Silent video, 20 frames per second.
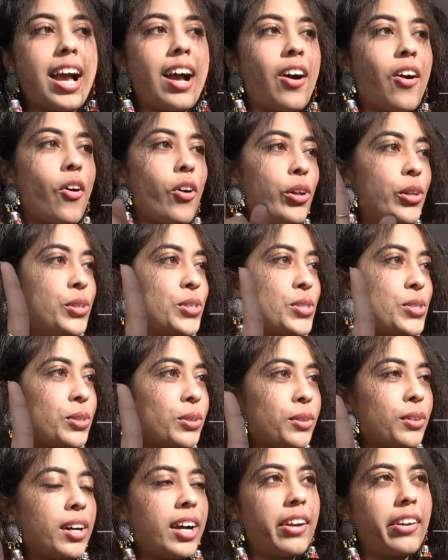
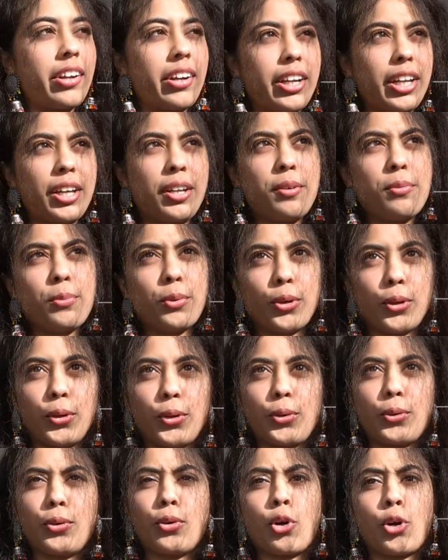Also, I really
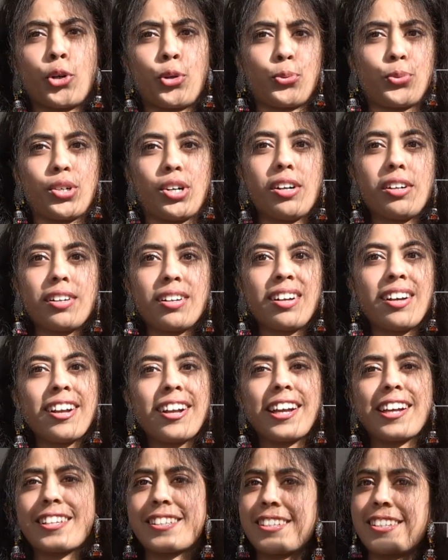want to not work
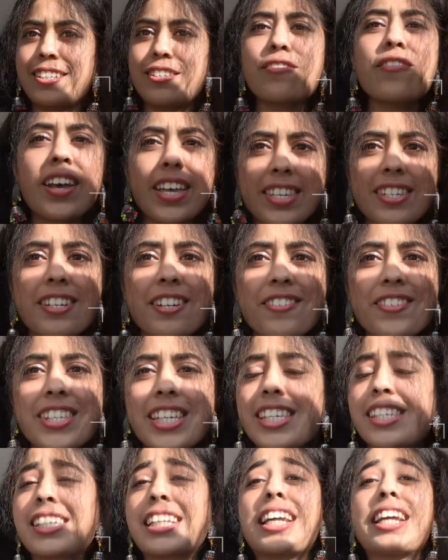because it's festive
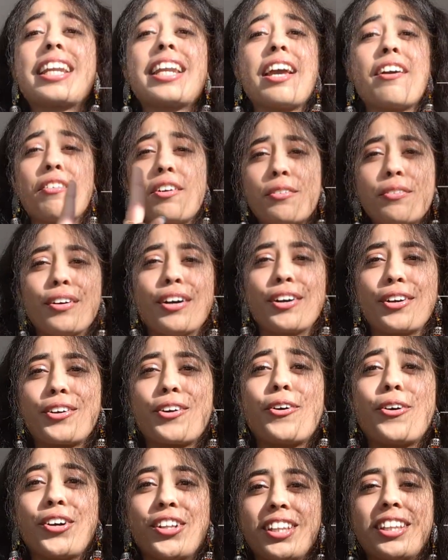season. I never
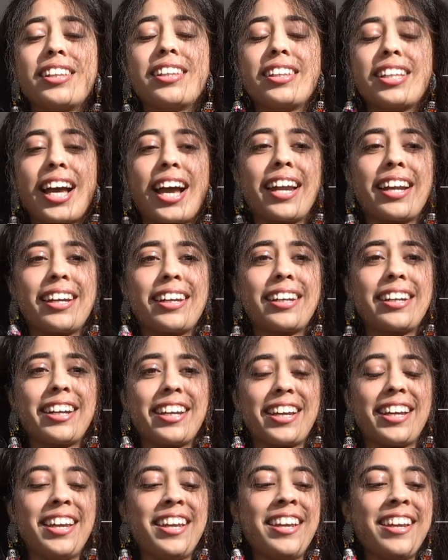work on that
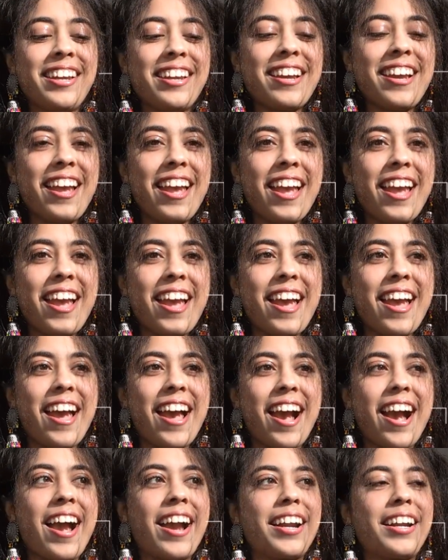day.
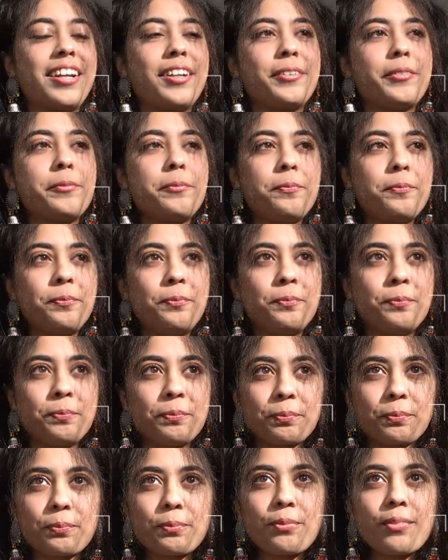And
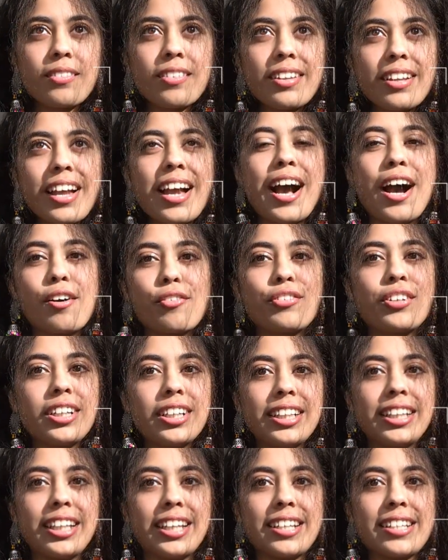
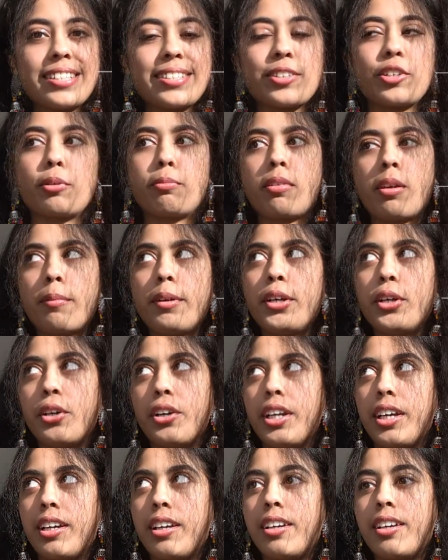after this, or maybe
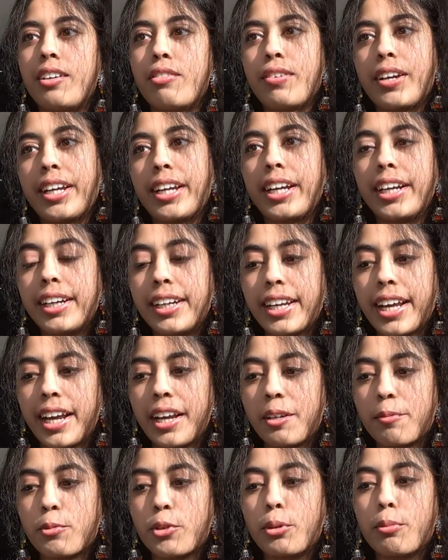today if I get
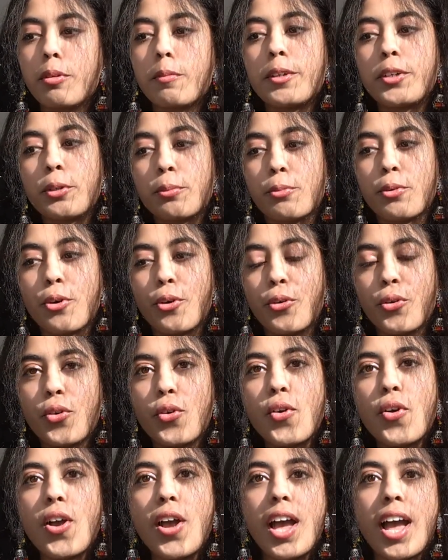time, or maybe
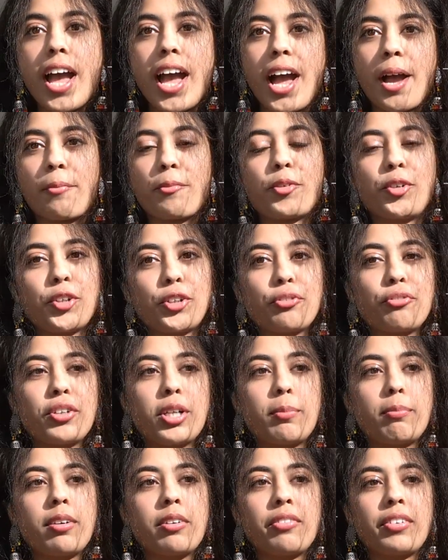tomorrow, I'm going to
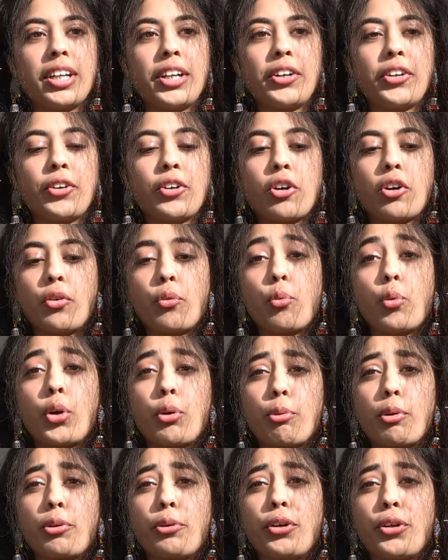film a video on
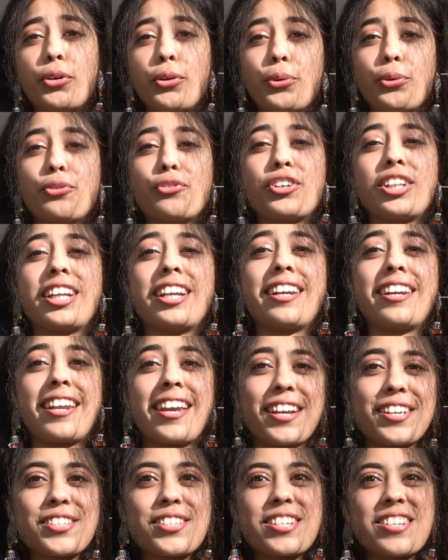what we're going to do for the
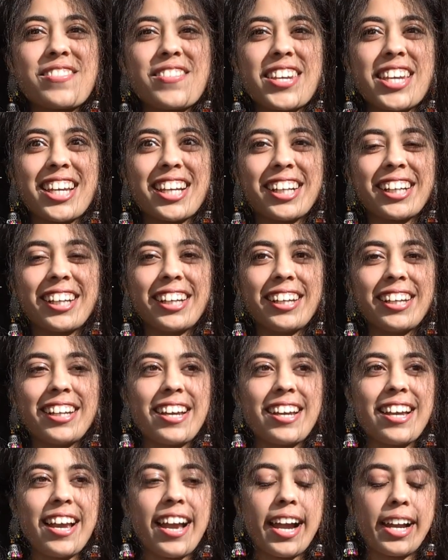next week,
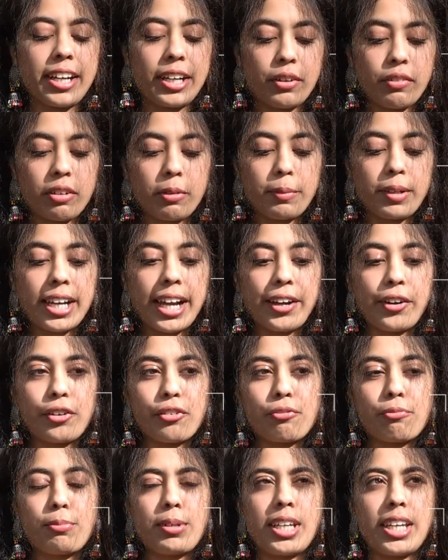and it will kind
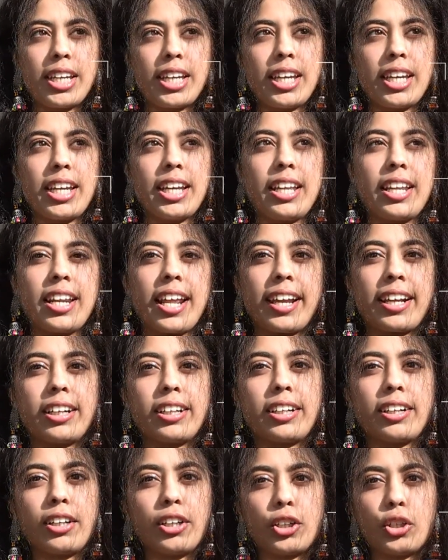of be
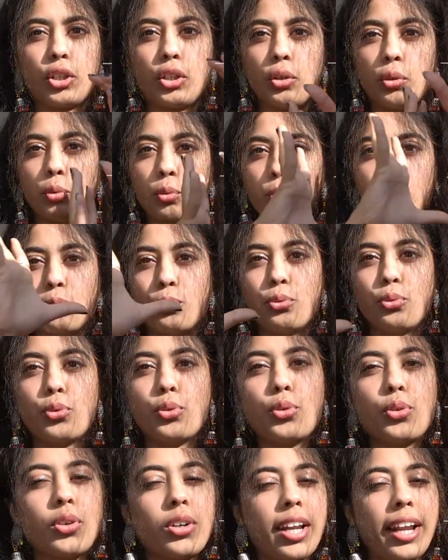like a
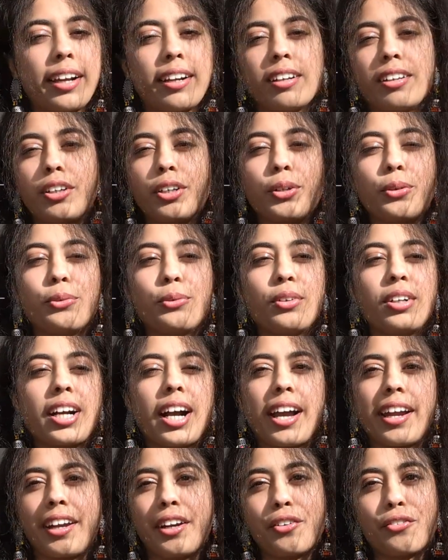new
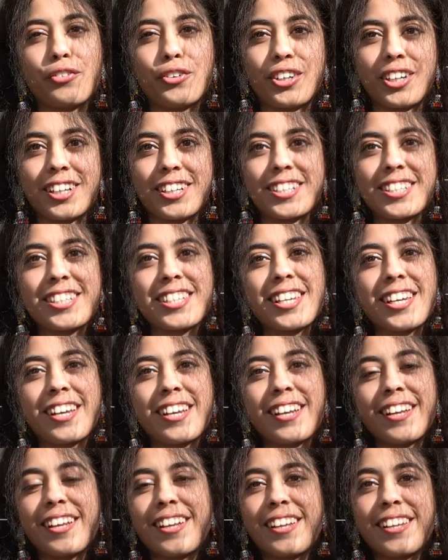guide for us.
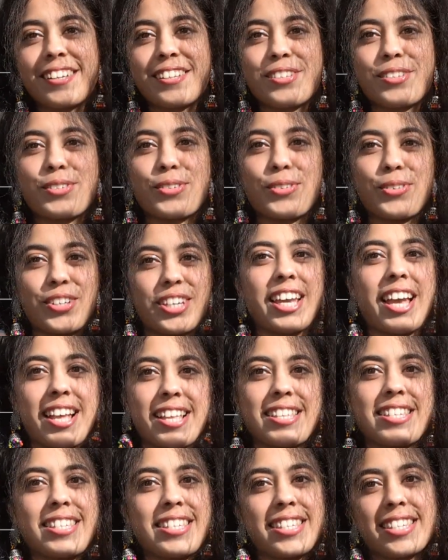So
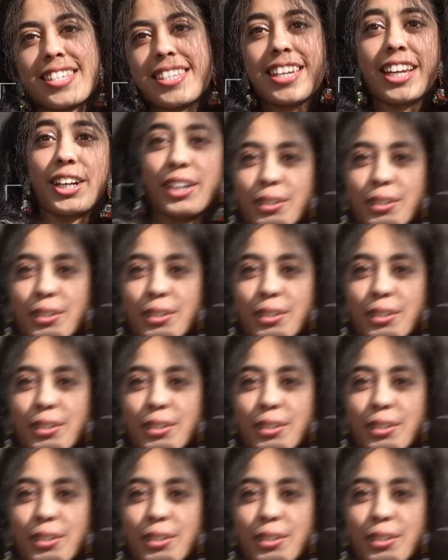yes, stay